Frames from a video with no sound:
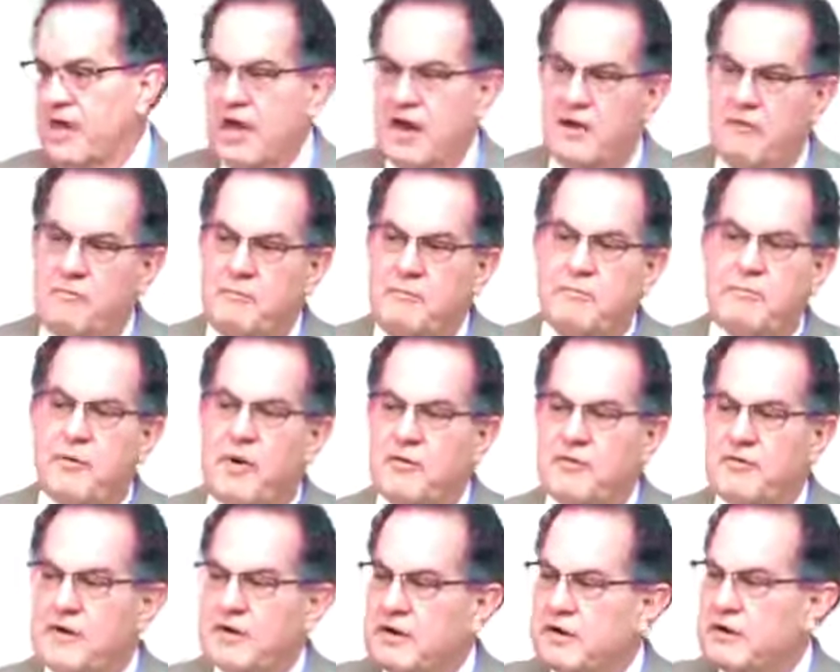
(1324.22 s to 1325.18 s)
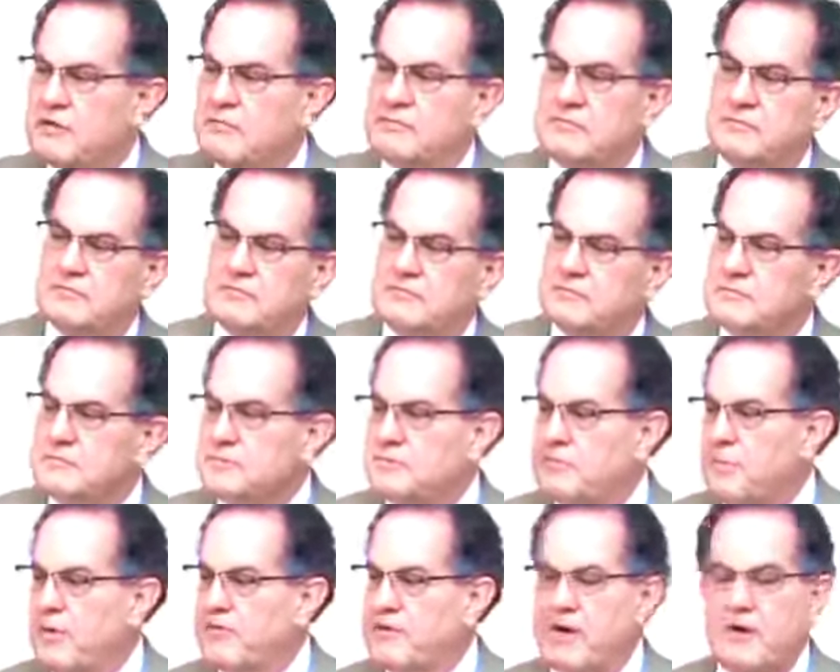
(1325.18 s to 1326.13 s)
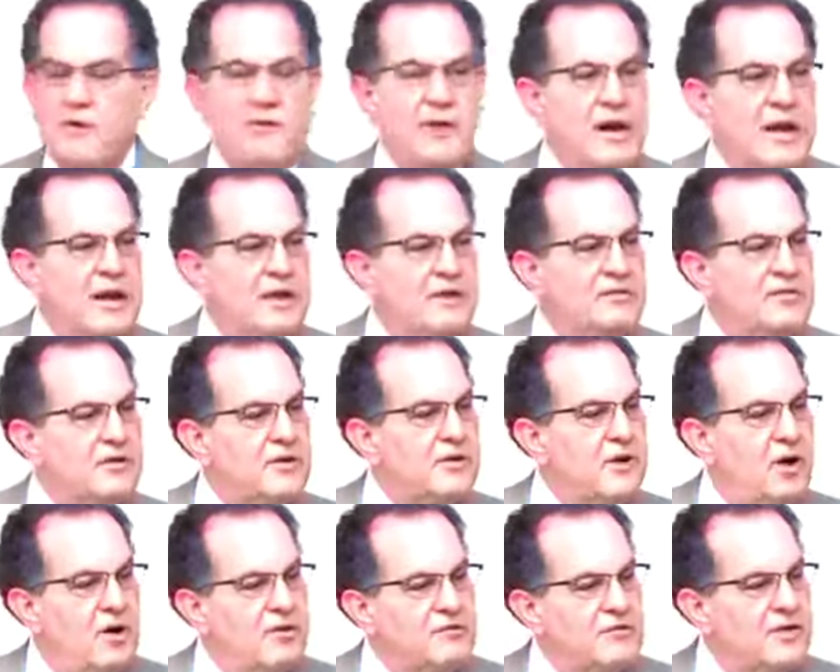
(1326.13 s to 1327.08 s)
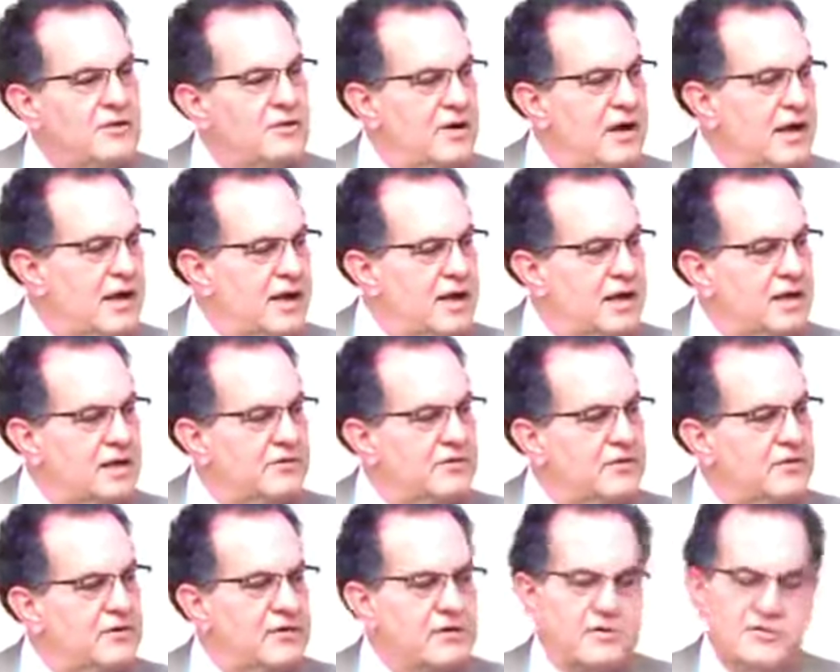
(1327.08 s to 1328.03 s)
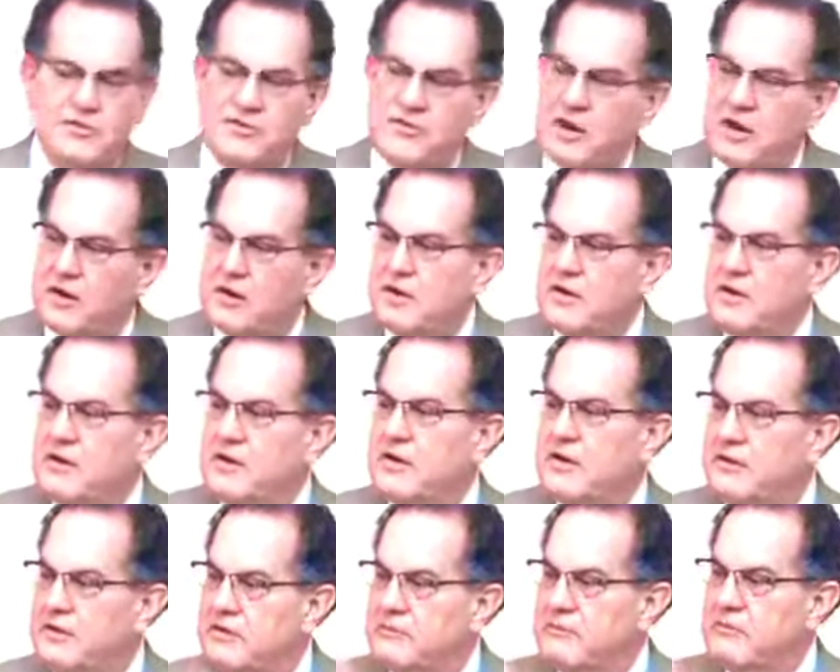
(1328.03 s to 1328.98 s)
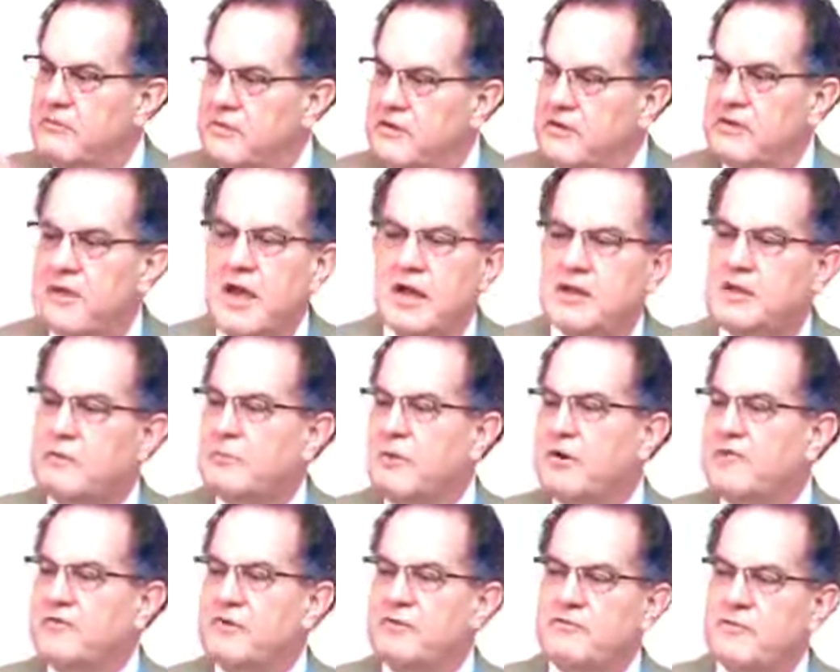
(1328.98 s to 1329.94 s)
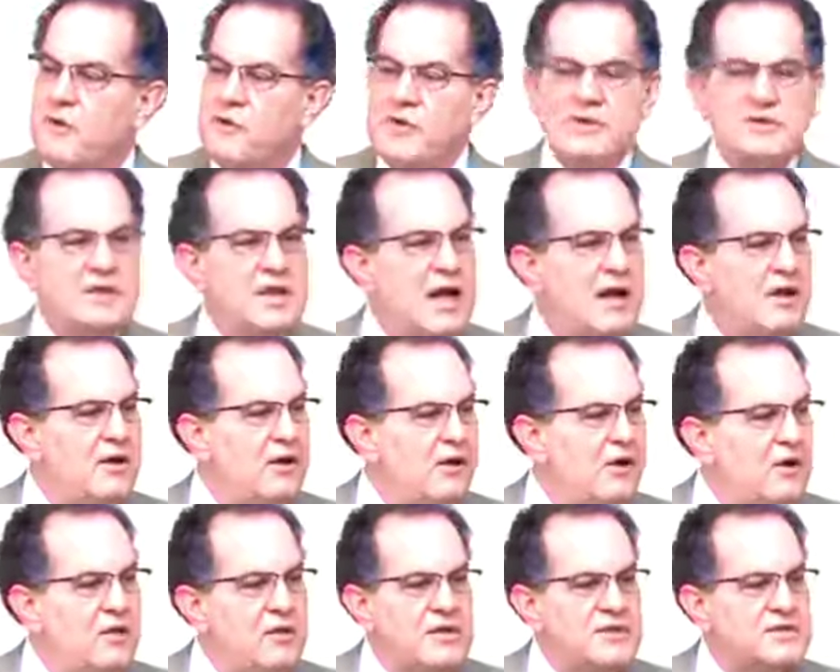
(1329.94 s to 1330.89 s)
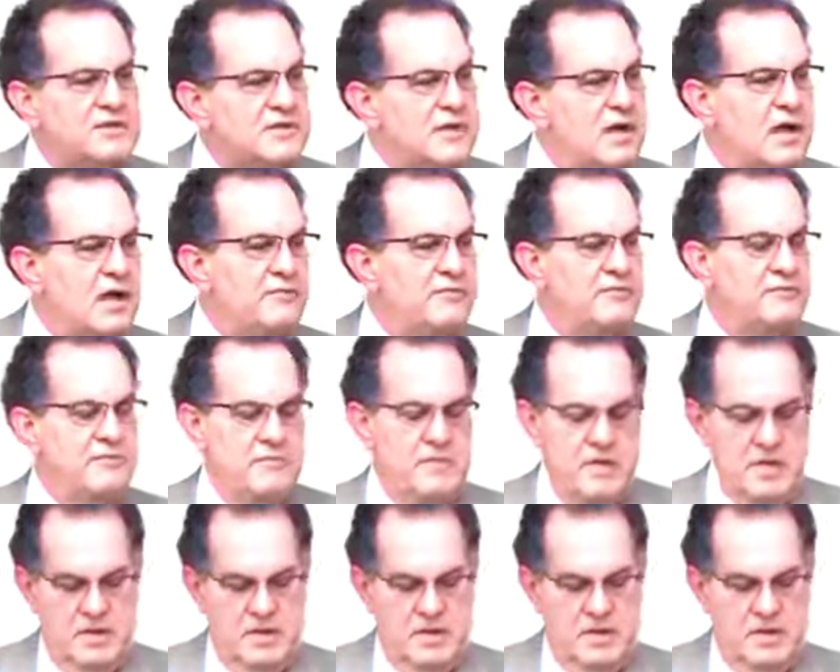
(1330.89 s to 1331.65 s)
you got a perfect perfect greens, you're golfing away, and if you're a singer, you, you, you got the perfect voice now, and all this stuff.